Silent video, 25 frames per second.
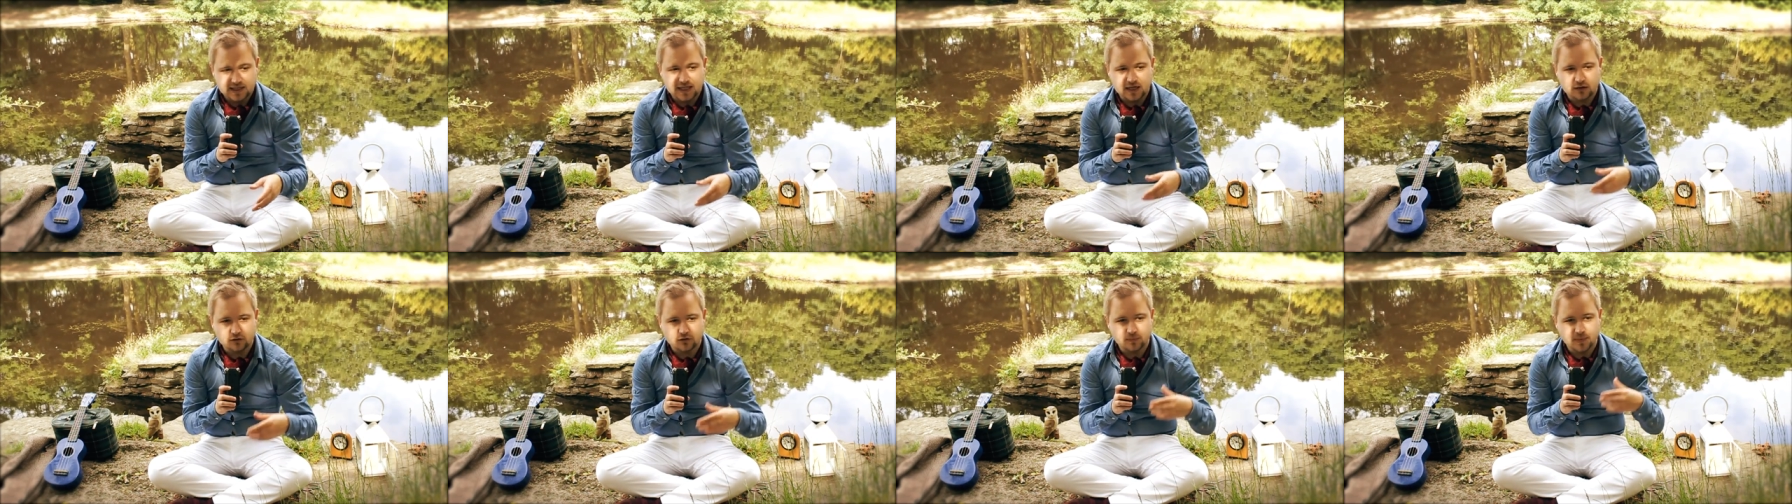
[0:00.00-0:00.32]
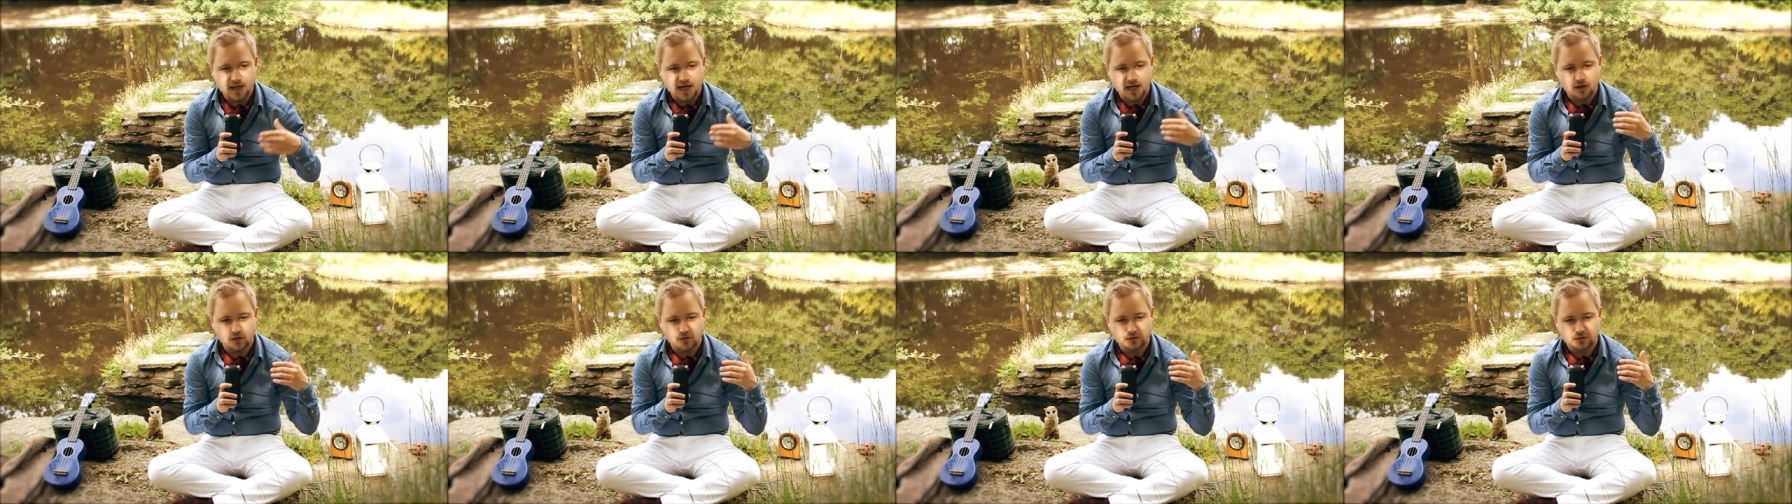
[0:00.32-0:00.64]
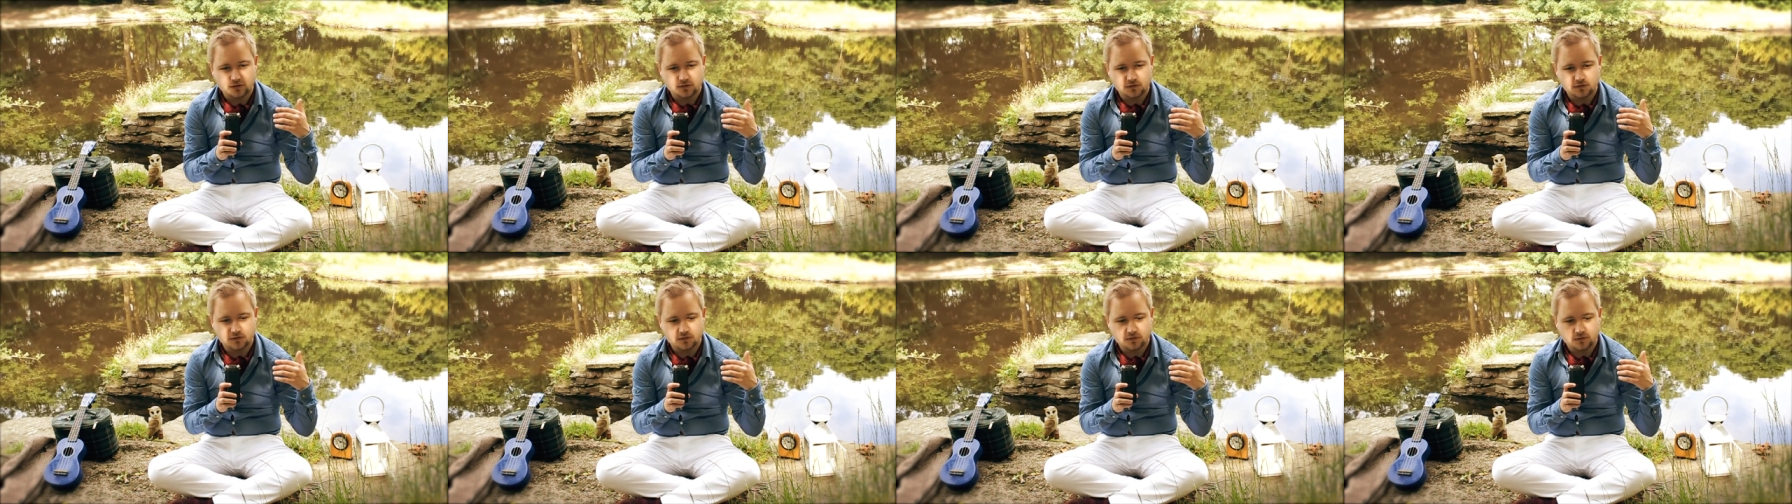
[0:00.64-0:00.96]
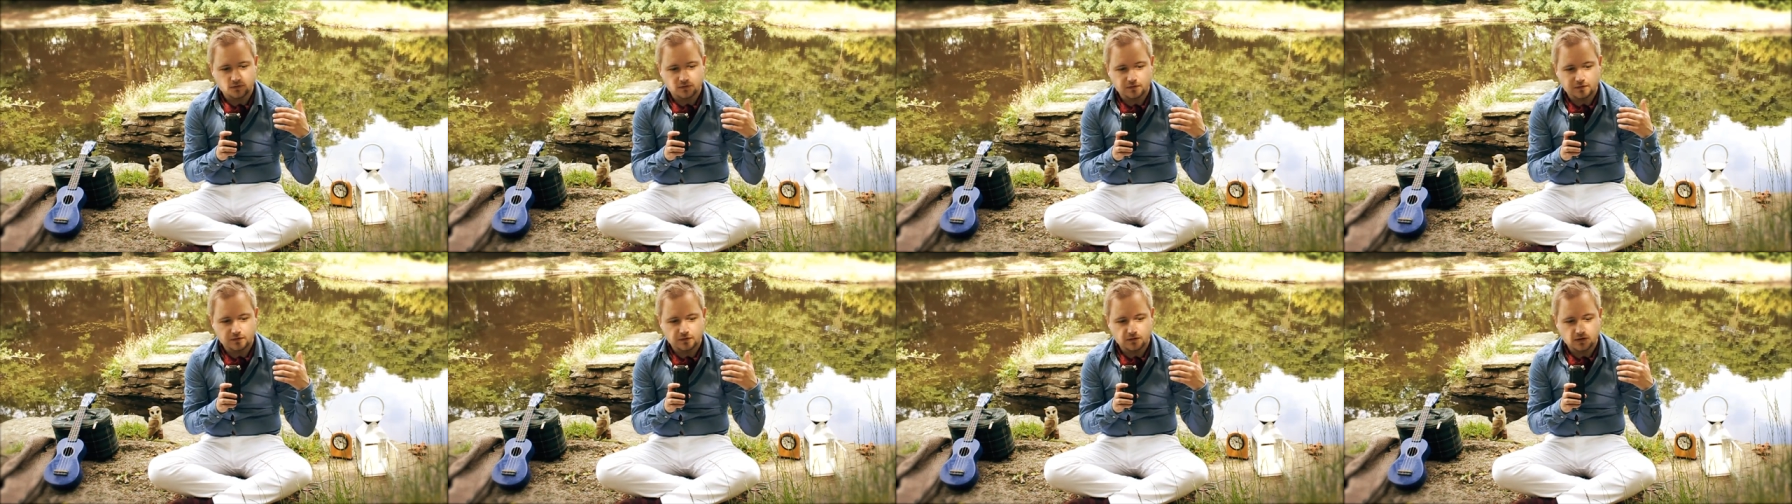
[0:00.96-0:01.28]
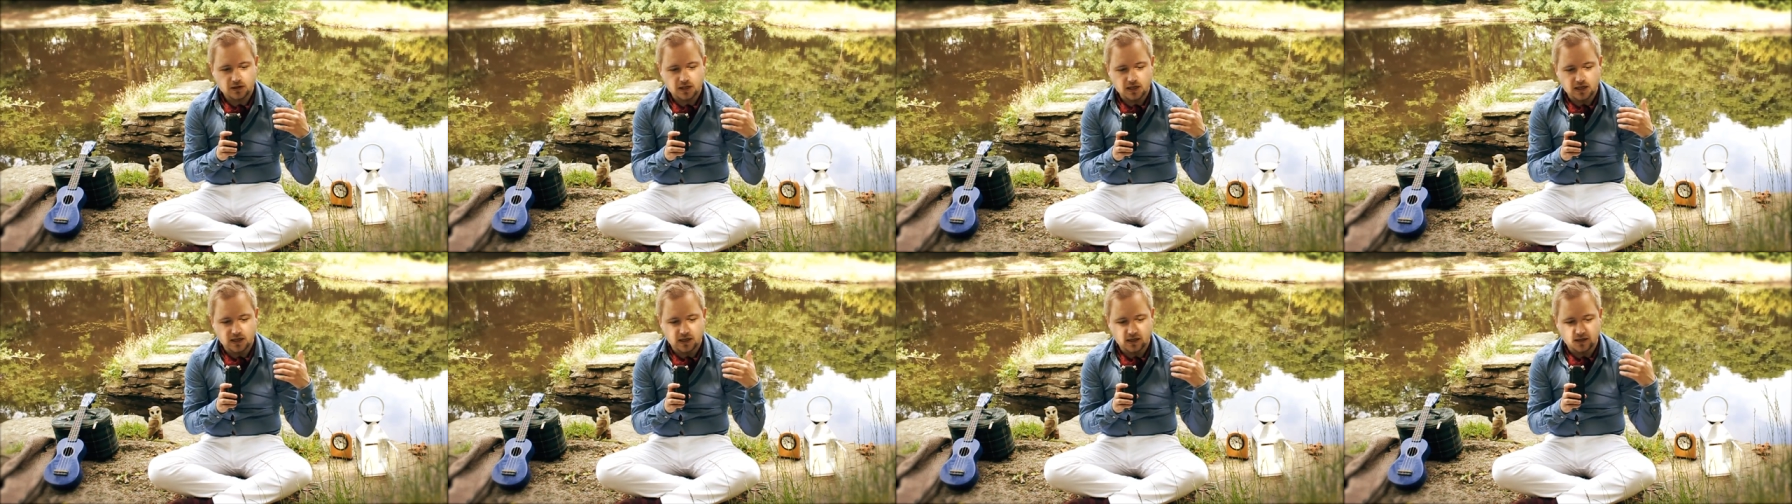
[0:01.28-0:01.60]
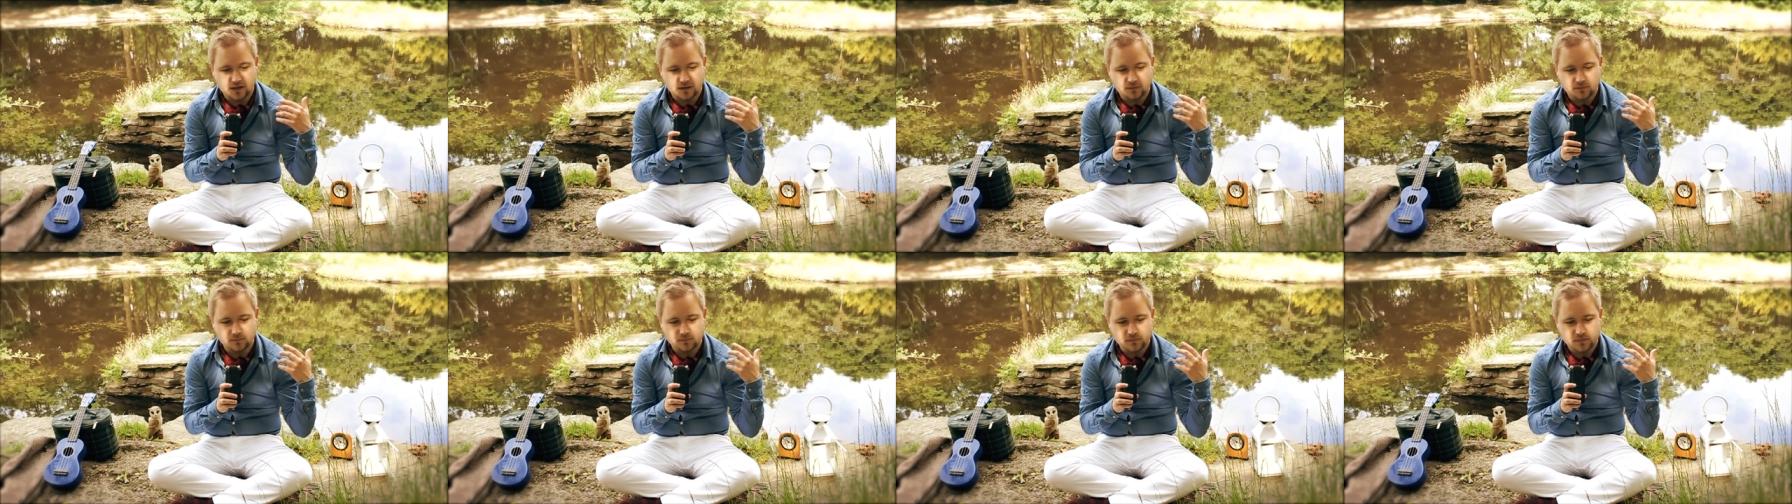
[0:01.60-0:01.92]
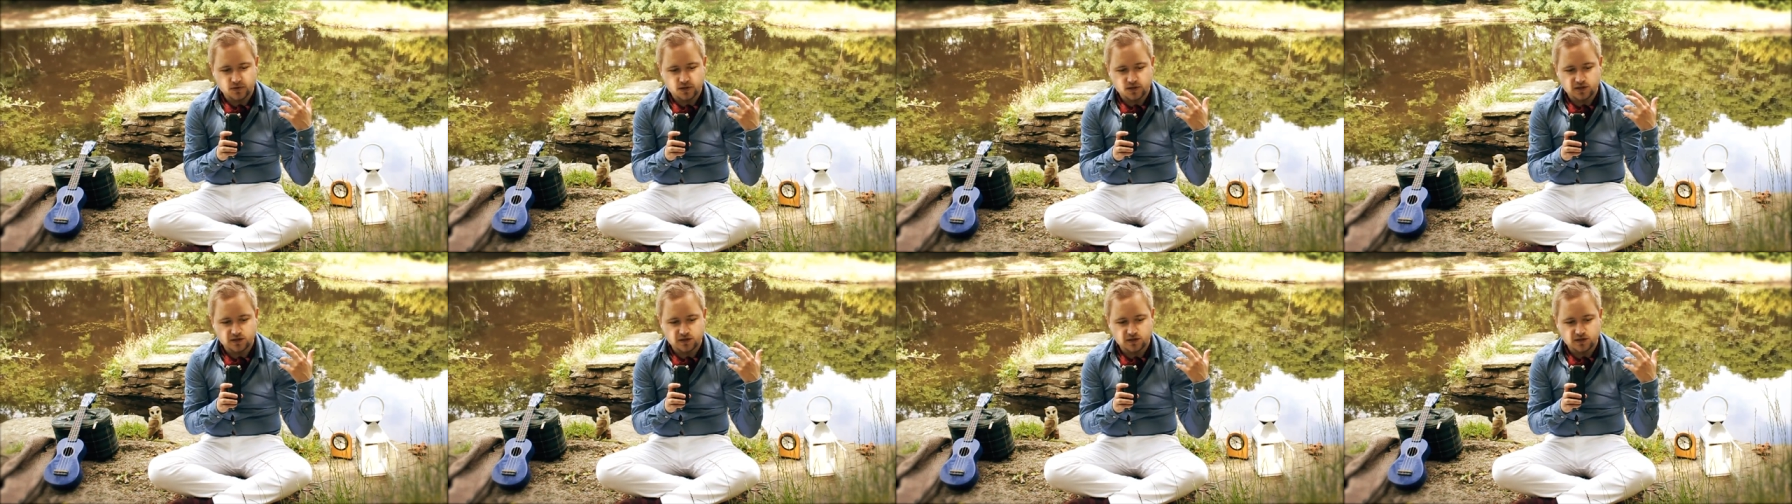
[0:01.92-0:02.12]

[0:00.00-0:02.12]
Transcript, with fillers: They're about um,